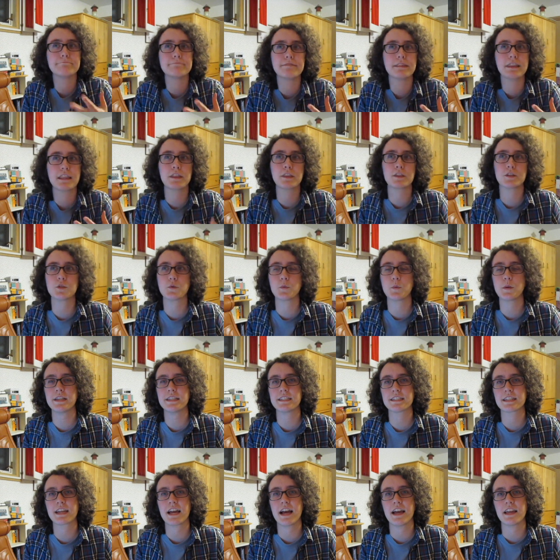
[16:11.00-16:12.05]
the
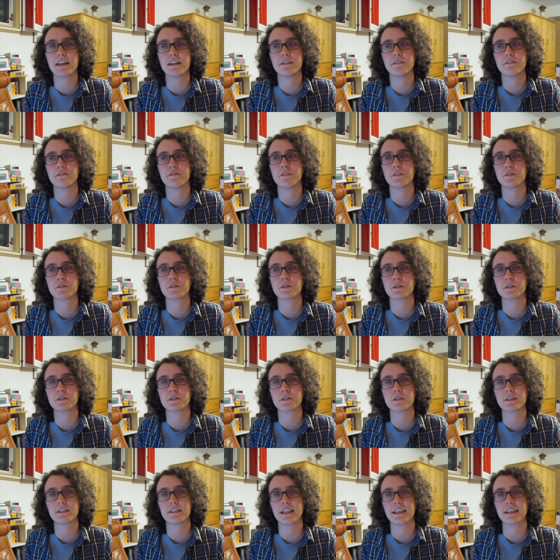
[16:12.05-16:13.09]
twist kind of, there's this
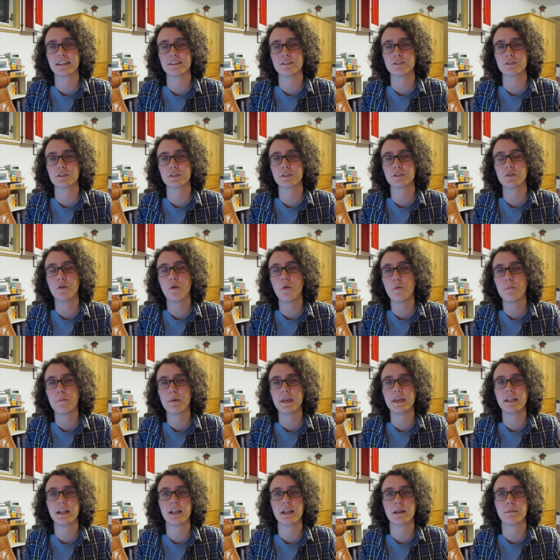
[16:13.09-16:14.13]
whole
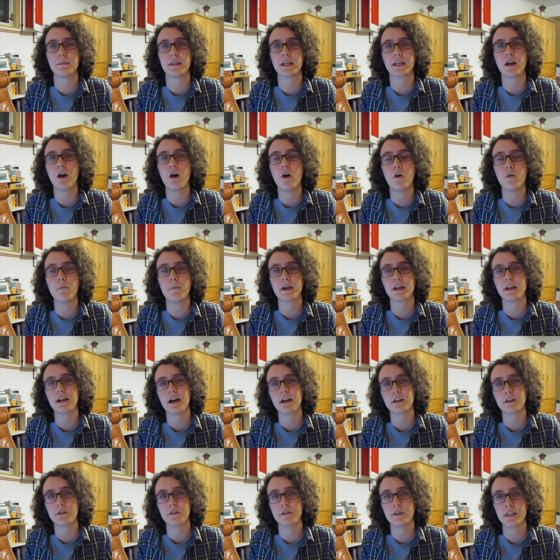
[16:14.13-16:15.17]
bit, and I'm like, oh my
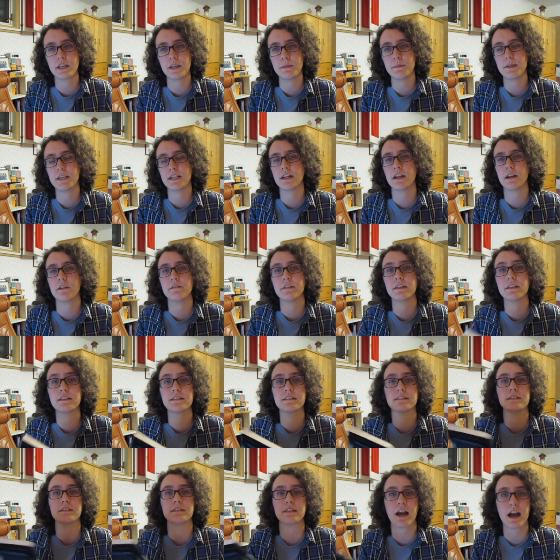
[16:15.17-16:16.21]
god, are you kidding me? Did I read
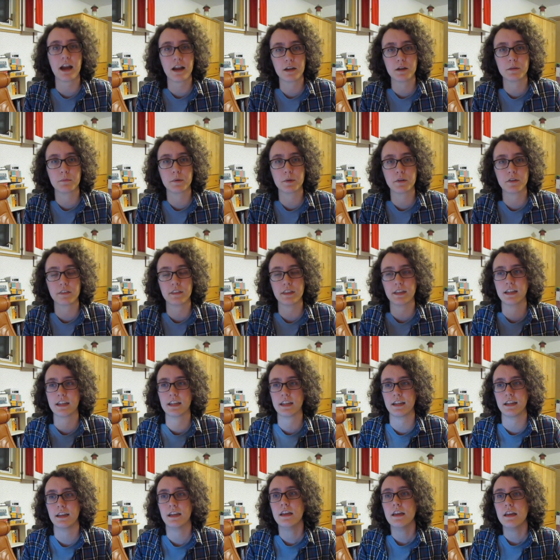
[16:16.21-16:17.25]
this entire book
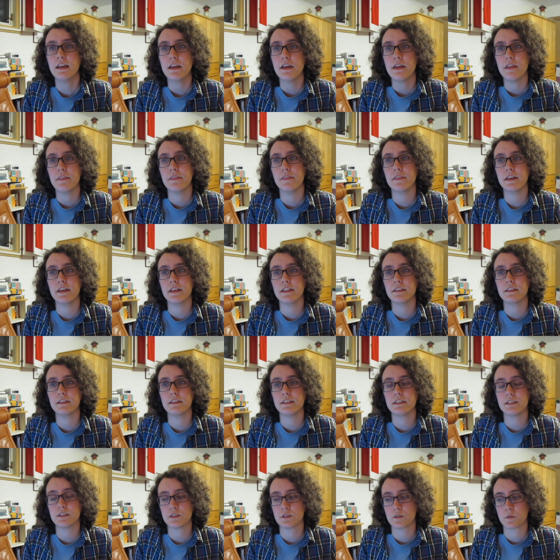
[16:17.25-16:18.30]
thinking that
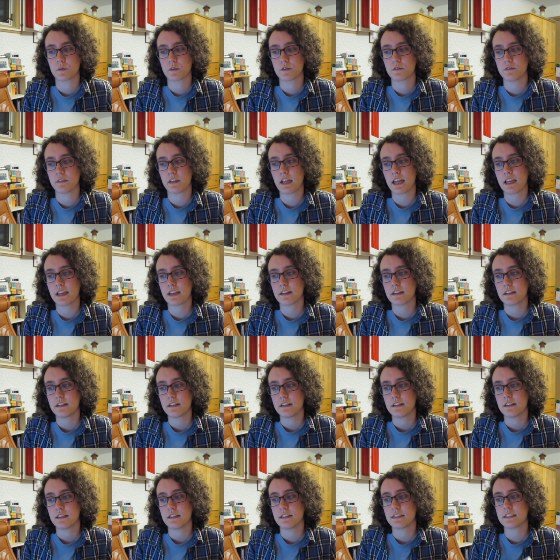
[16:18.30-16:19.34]
this sort of, like,
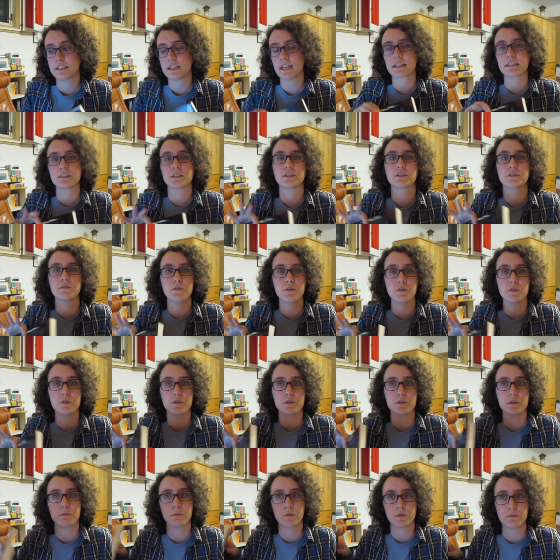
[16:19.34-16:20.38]
sexless future
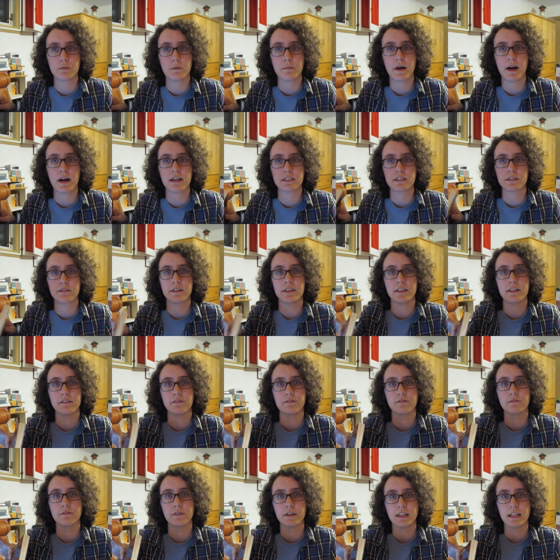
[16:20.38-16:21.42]
is supposed to be positive, and then
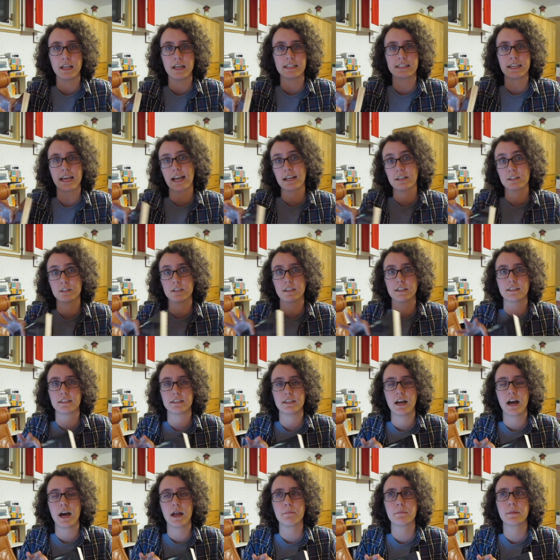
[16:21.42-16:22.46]
realize actually it's
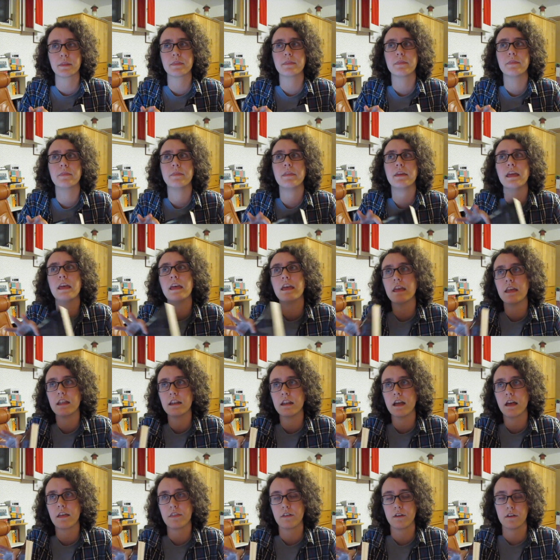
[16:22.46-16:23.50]
not? But
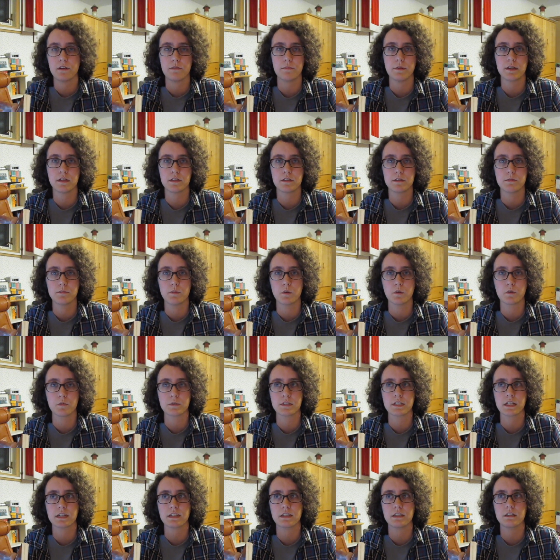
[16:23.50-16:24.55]
then I thought about it some more and
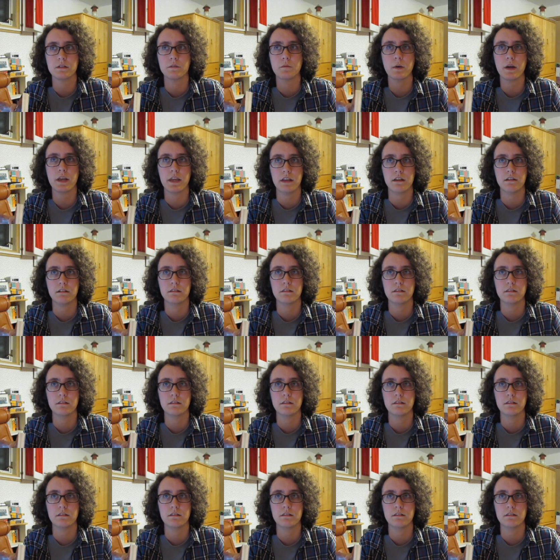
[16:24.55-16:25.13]
was like, wait.